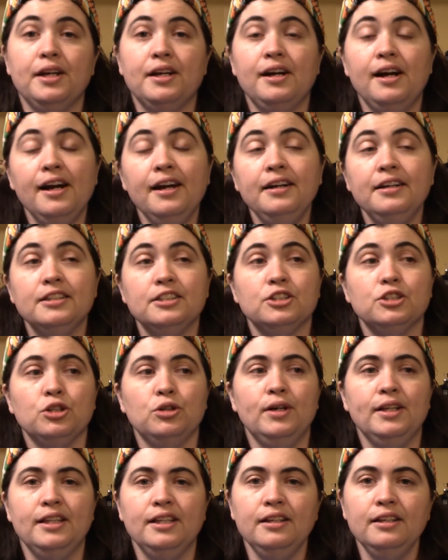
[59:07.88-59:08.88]
kindness.
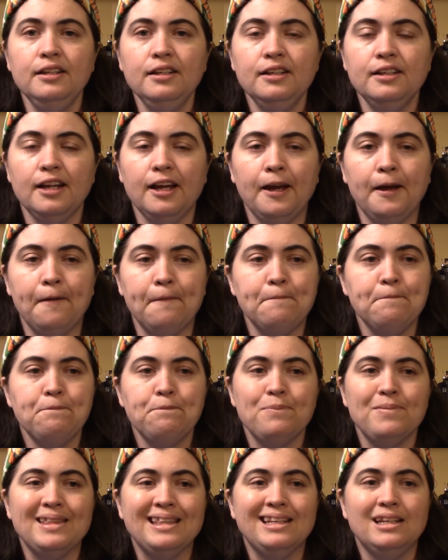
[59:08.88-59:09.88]
So at the end of the day,
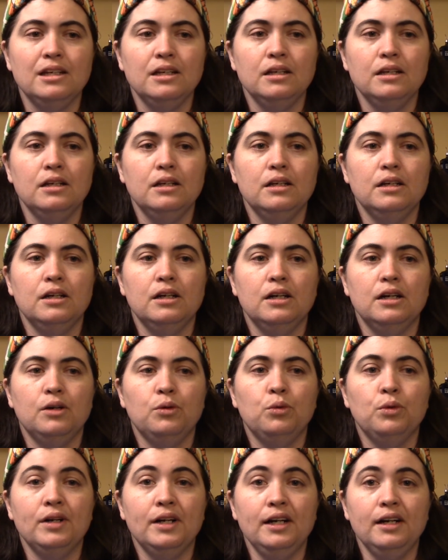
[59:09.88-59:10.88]

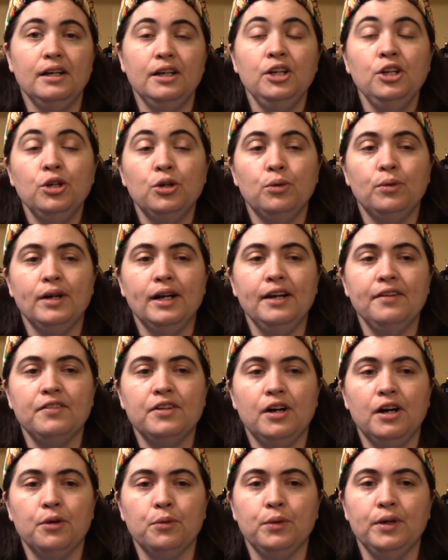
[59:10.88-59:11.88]
what I, you know, what I've
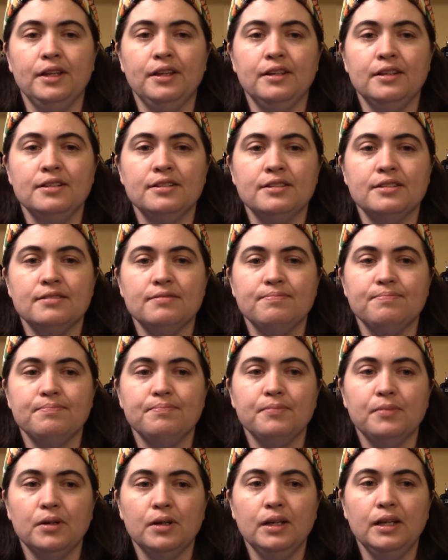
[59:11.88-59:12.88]
gone with is,
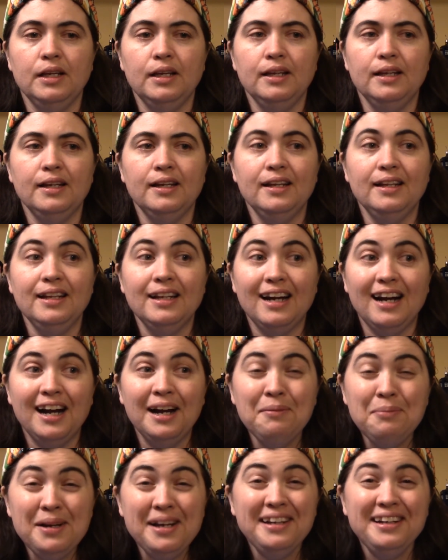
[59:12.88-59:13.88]

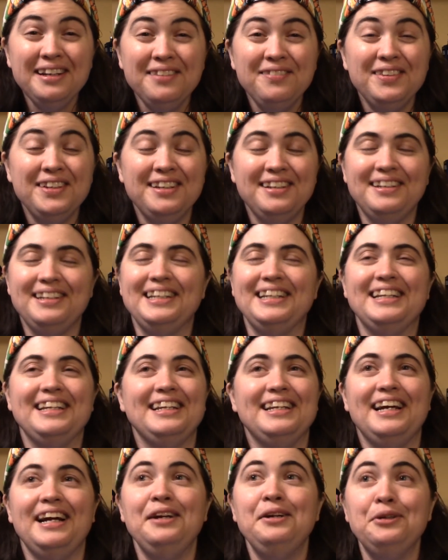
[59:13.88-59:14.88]
I'm not even,
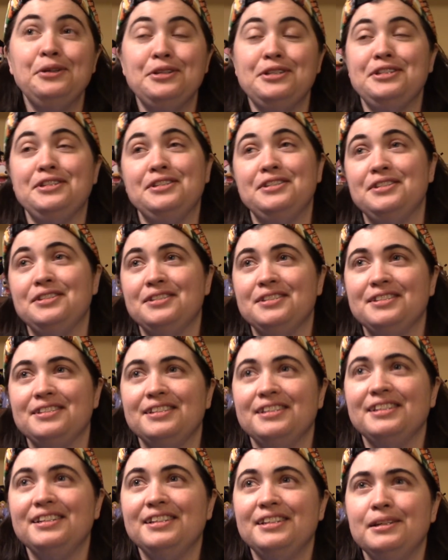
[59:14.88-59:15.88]
I know this is
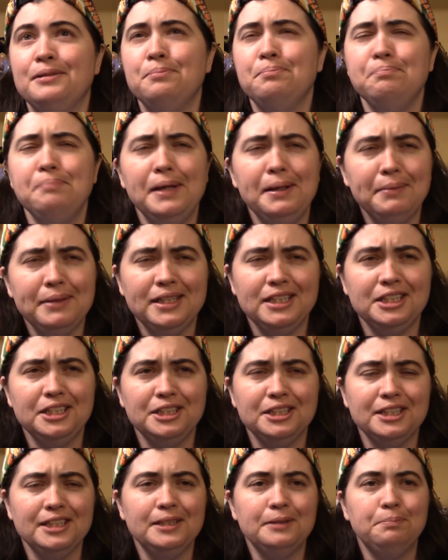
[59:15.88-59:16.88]
maybe
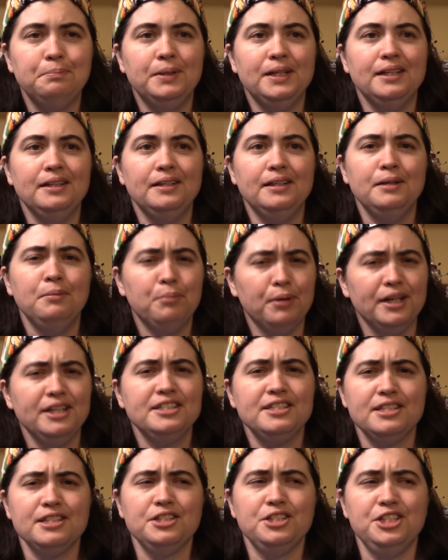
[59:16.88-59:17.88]
cheesy, but
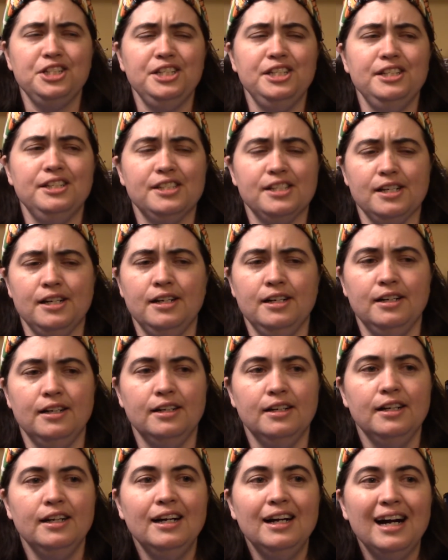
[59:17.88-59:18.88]
embrace the cheese. Uh,
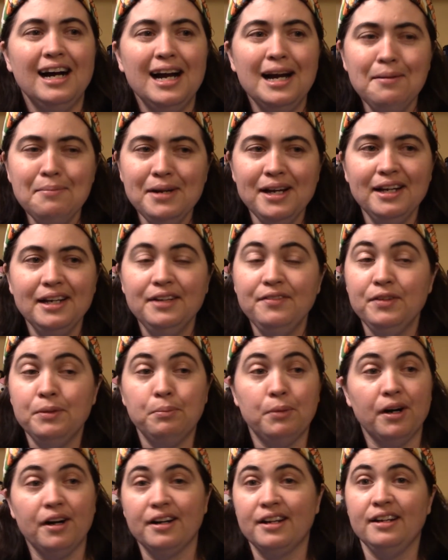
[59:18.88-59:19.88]
I'm not even
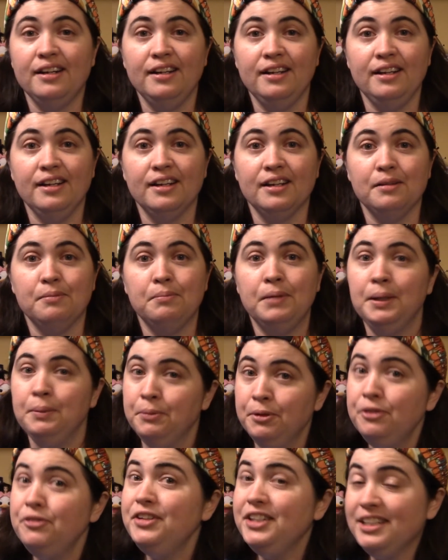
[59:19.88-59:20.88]
marketing my
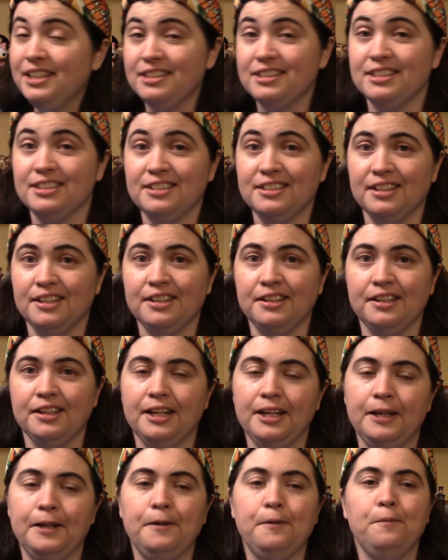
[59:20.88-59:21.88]
movie
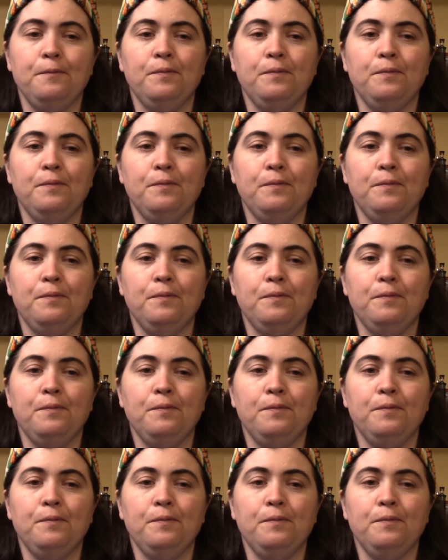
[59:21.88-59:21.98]
necessarily.